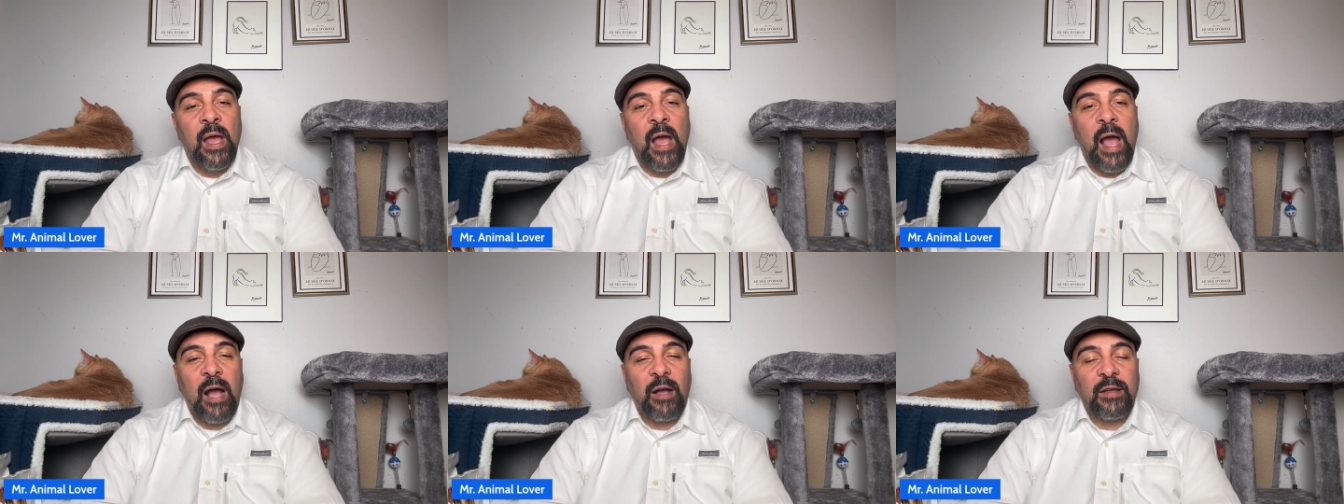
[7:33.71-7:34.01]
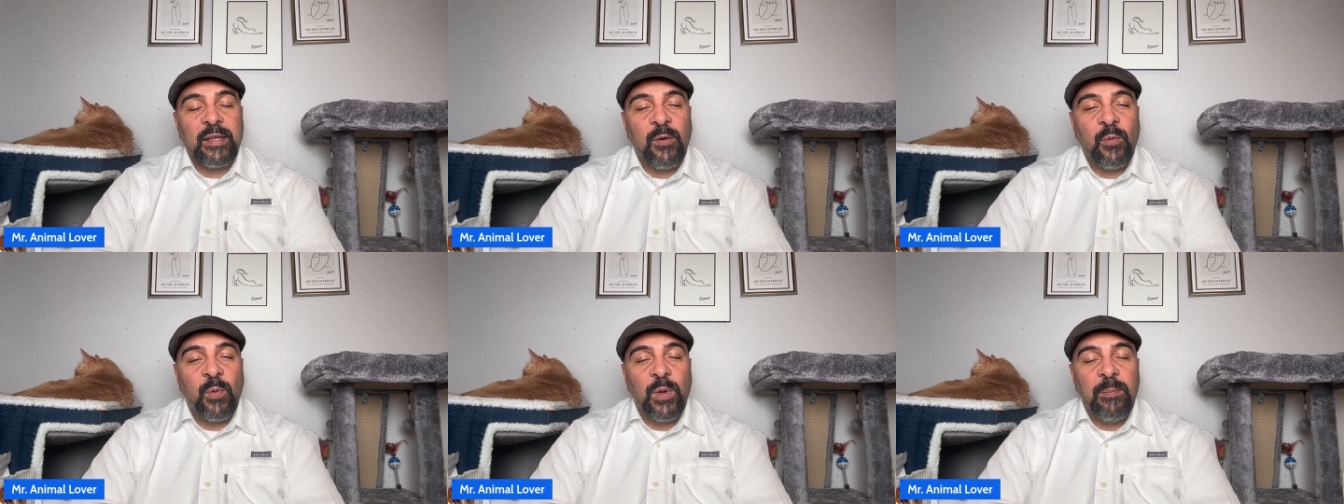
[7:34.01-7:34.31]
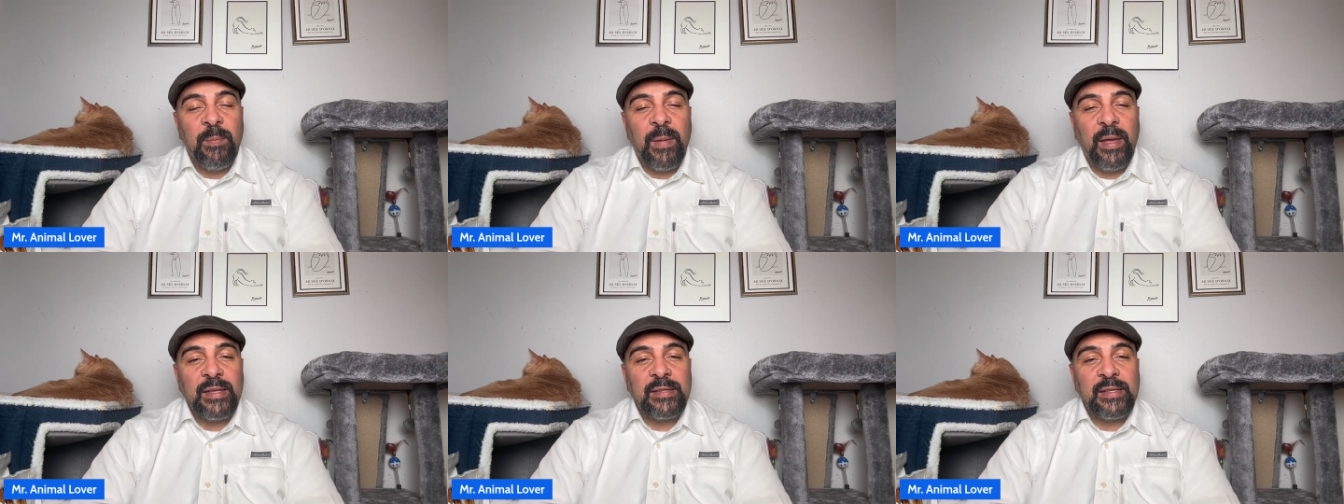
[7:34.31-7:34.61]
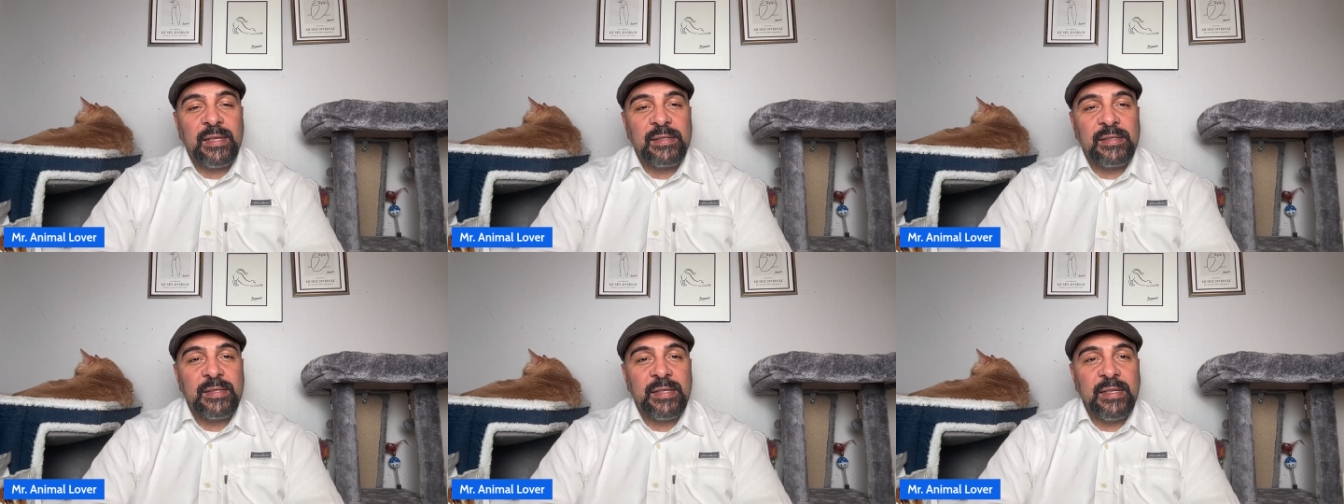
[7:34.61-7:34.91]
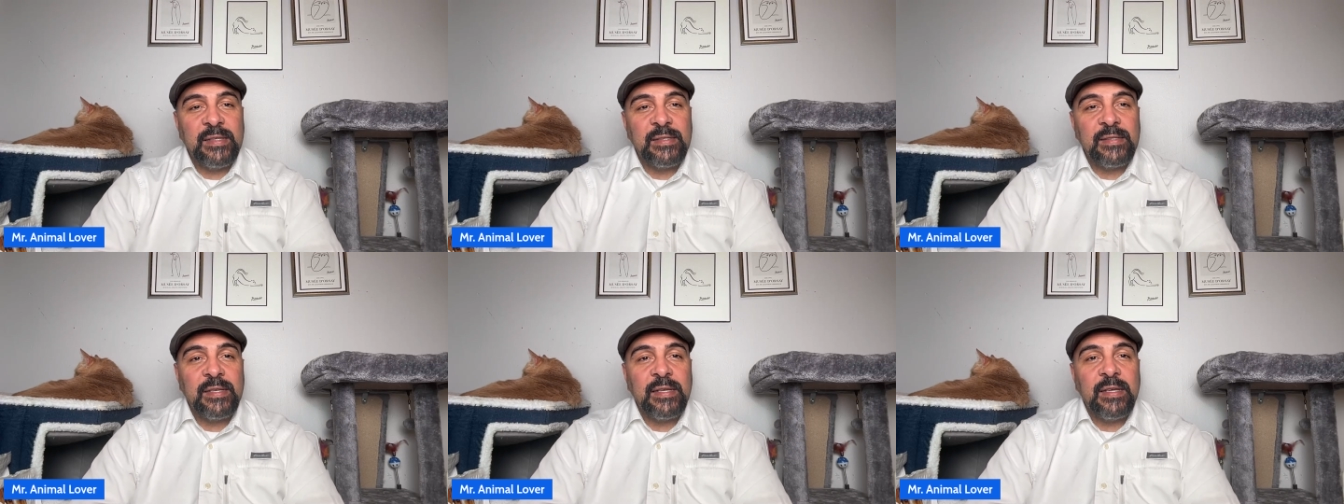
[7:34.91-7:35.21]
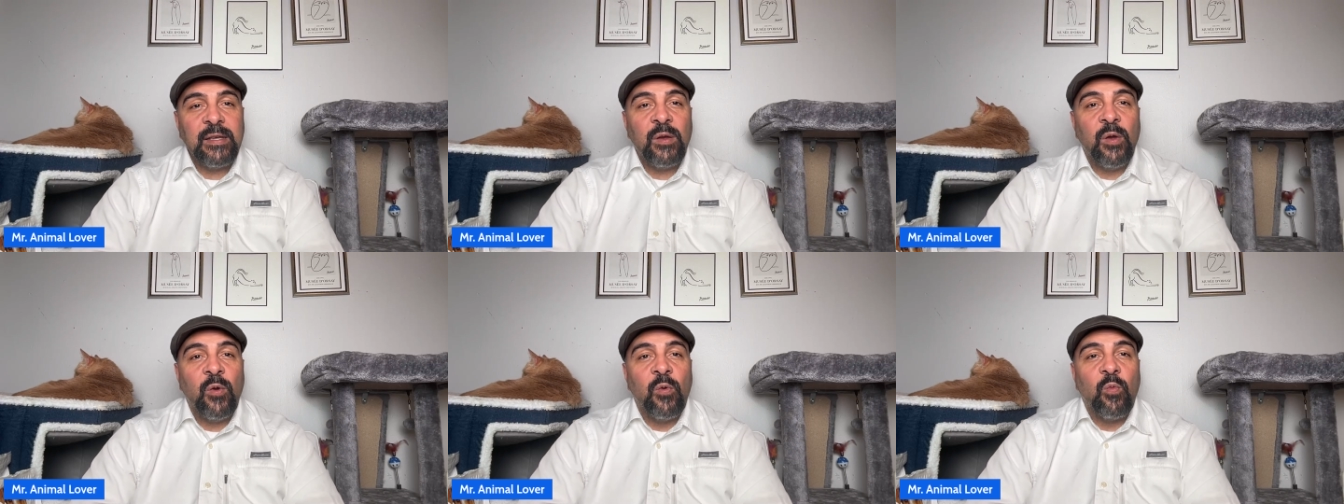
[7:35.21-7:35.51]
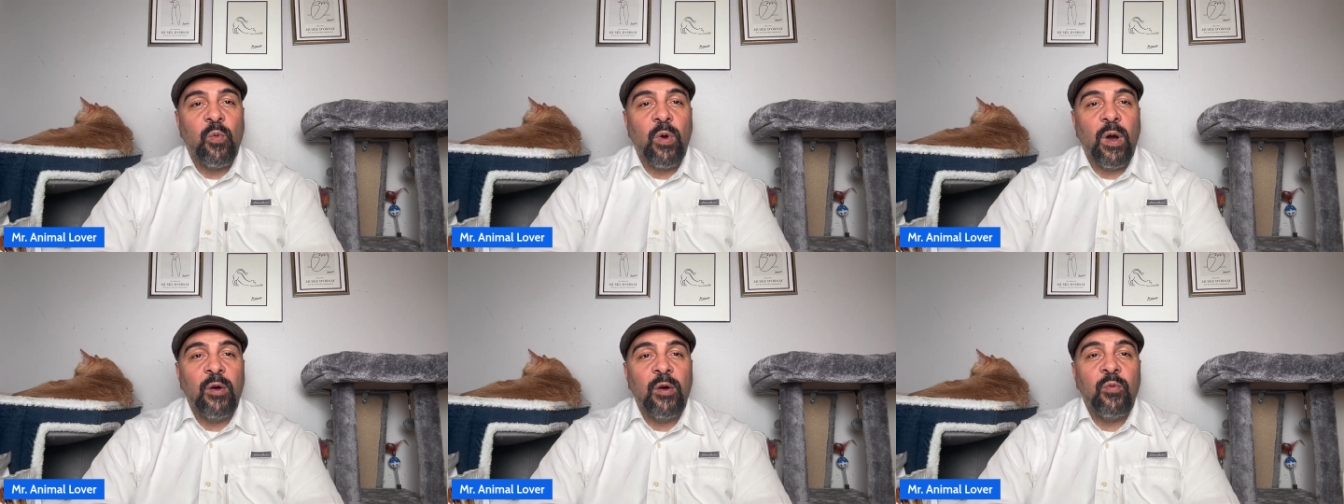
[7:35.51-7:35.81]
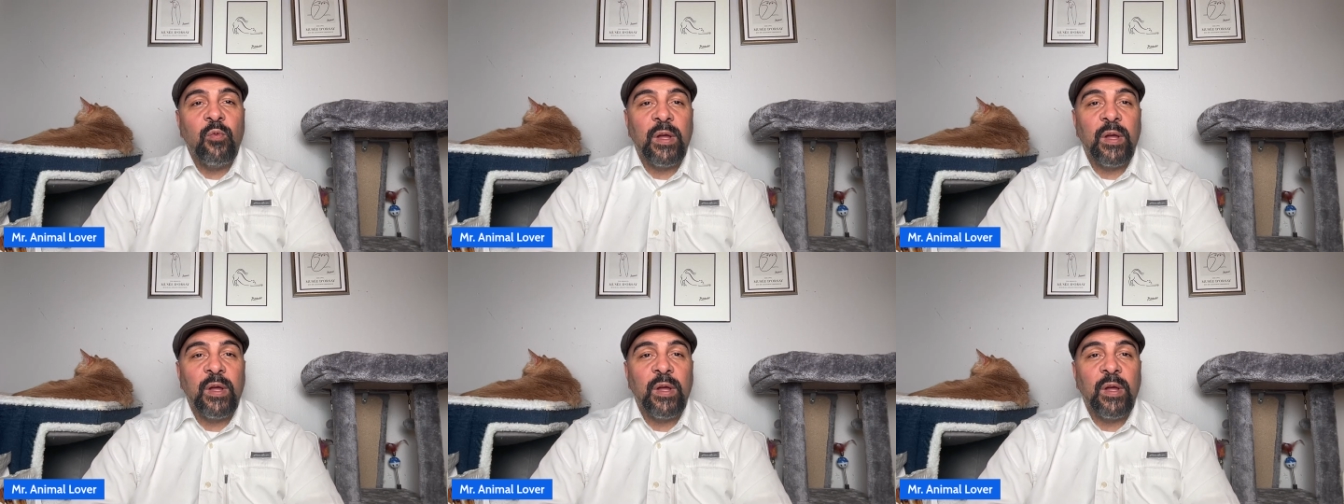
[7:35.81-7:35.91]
How can we make this easy? Well,